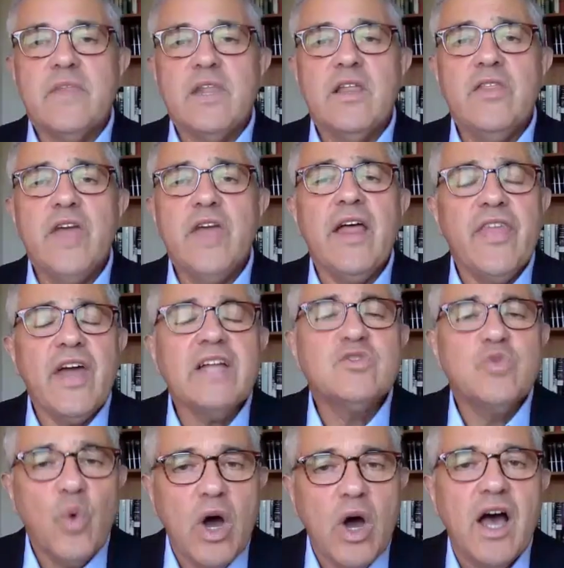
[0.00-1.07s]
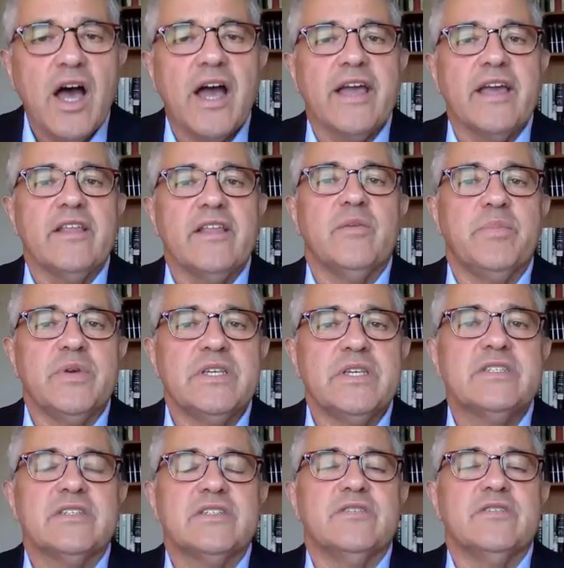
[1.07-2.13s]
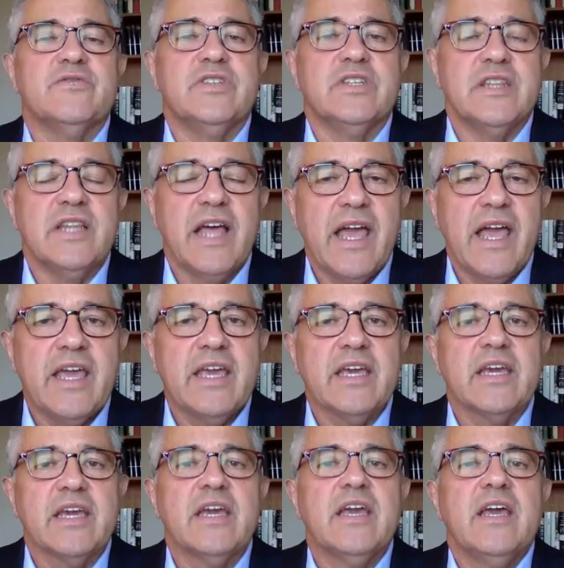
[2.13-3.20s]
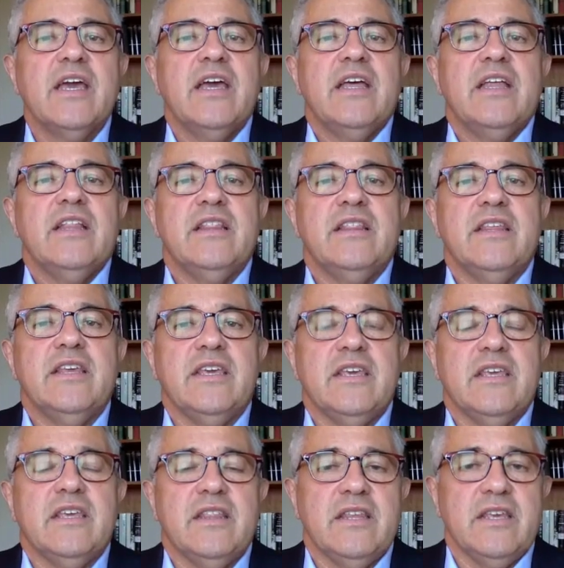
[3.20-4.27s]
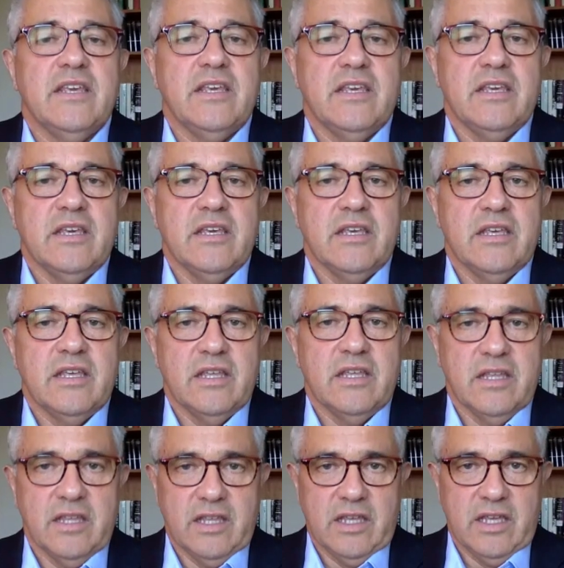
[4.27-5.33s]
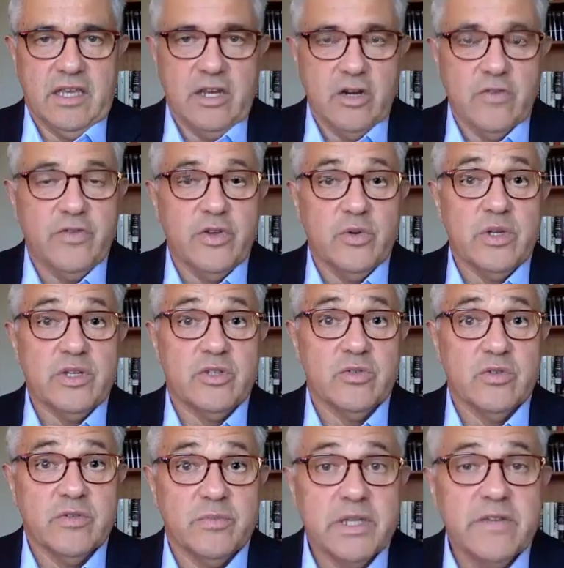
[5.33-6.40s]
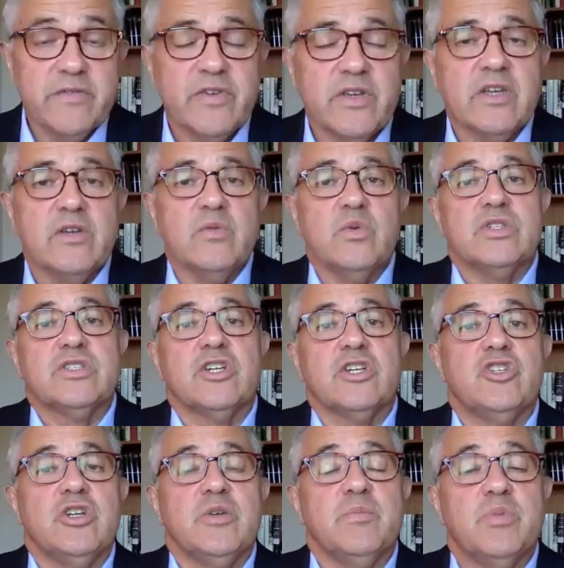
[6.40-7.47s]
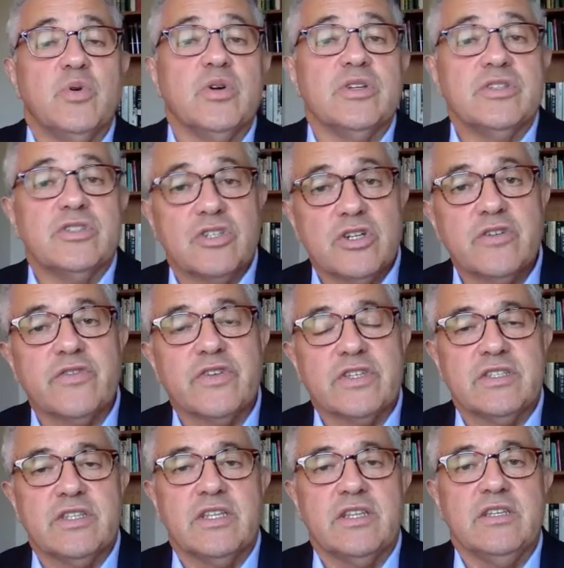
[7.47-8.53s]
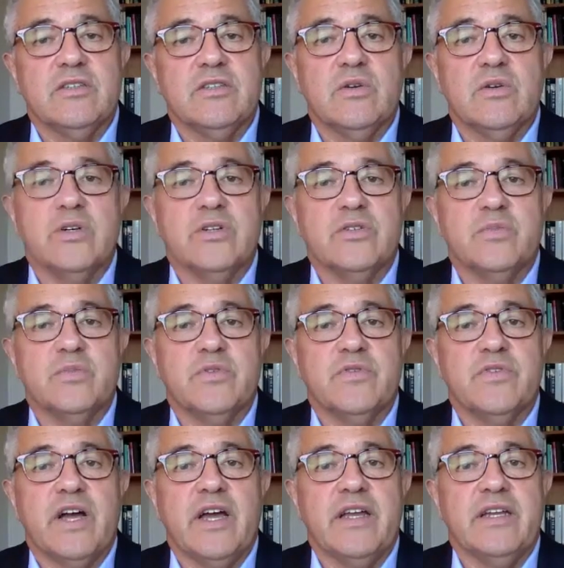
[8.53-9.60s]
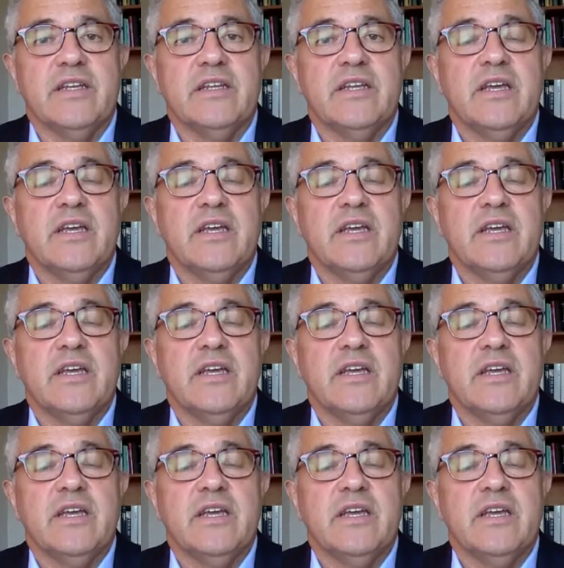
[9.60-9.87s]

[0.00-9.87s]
that's why the business of delaying the interview into oblivion was such an important service that these lawyers provided.